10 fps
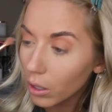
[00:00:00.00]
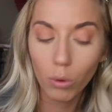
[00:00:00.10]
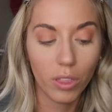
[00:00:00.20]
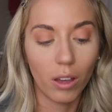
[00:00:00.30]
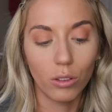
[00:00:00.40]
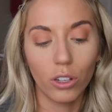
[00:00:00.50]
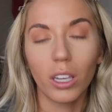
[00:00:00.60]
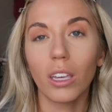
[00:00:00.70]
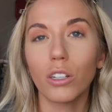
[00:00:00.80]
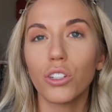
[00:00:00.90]
without
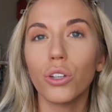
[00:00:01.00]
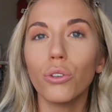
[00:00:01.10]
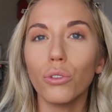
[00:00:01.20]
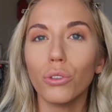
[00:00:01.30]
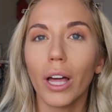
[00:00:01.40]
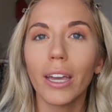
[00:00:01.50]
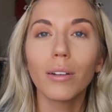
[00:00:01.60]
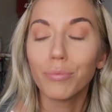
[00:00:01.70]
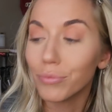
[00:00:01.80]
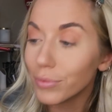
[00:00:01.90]
looking too
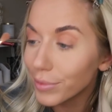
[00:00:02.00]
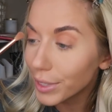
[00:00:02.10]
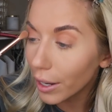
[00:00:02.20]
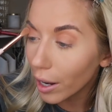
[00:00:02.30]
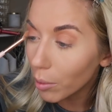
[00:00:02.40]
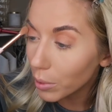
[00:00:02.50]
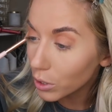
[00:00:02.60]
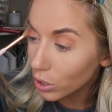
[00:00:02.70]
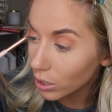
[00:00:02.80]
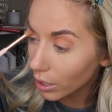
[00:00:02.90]
like done up.
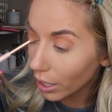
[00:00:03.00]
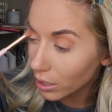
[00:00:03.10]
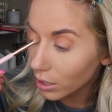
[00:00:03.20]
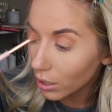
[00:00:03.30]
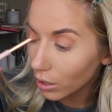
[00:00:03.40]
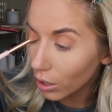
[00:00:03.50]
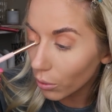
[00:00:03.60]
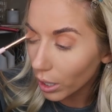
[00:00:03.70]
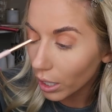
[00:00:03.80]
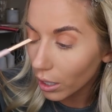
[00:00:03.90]
It's just nice and
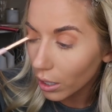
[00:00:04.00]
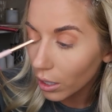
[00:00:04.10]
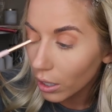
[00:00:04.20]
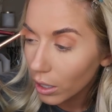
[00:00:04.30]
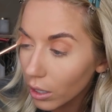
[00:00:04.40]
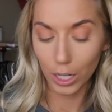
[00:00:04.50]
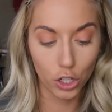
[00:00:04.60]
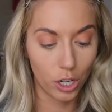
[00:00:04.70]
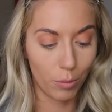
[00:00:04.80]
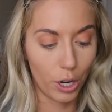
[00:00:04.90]
glowy
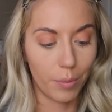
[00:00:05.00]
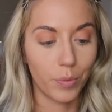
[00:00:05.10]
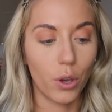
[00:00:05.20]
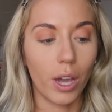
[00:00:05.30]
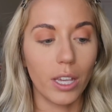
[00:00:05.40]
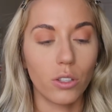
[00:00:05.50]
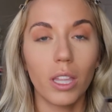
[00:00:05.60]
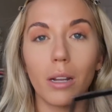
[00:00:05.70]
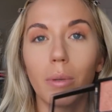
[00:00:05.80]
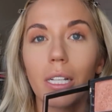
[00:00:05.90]
and shimmery. Okay, so
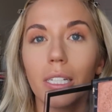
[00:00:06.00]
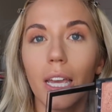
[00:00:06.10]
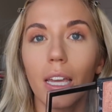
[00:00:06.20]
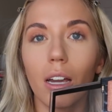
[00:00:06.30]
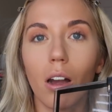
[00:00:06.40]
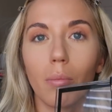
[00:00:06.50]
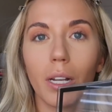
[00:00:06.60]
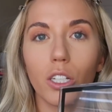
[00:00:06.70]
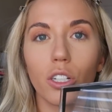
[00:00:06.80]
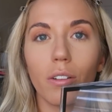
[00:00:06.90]
then I'm going to take a
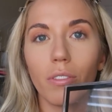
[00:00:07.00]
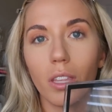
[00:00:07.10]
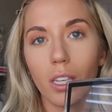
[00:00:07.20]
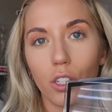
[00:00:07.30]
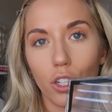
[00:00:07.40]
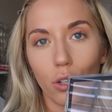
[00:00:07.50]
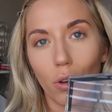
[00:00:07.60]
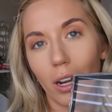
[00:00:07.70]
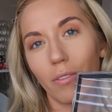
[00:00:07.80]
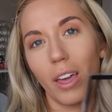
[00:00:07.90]
combination of these
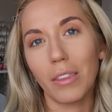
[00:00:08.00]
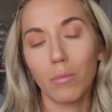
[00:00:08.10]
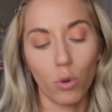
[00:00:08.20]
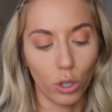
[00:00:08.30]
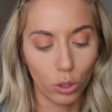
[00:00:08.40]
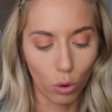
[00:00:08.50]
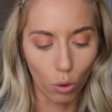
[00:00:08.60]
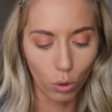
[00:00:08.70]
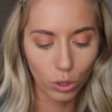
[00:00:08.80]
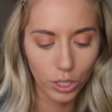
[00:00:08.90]
2, kind of like the more
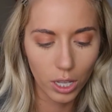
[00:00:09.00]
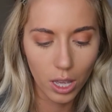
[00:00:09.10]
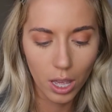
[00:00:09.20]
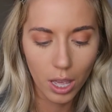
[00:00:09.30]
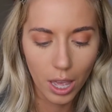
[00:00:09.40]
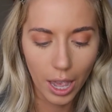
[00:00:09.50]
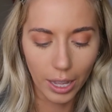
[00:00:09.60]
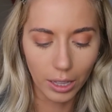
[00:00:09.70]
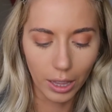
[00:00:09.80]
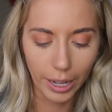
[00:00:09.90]
gold
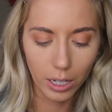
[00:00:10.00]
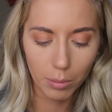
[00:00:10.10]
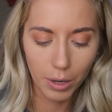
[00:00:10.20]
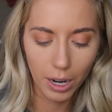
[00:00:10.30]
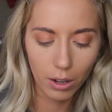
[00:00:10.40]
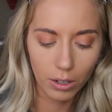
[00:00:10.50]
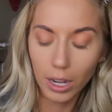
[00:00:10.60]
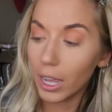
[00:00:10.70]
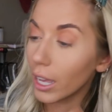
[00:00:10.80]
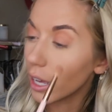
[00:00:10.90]
and lighter
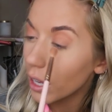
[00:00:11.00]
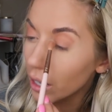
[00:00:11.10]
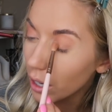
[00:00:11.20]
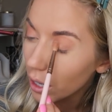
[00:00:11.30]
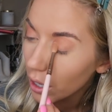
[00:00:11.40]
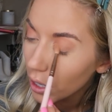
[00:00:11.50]
brown, and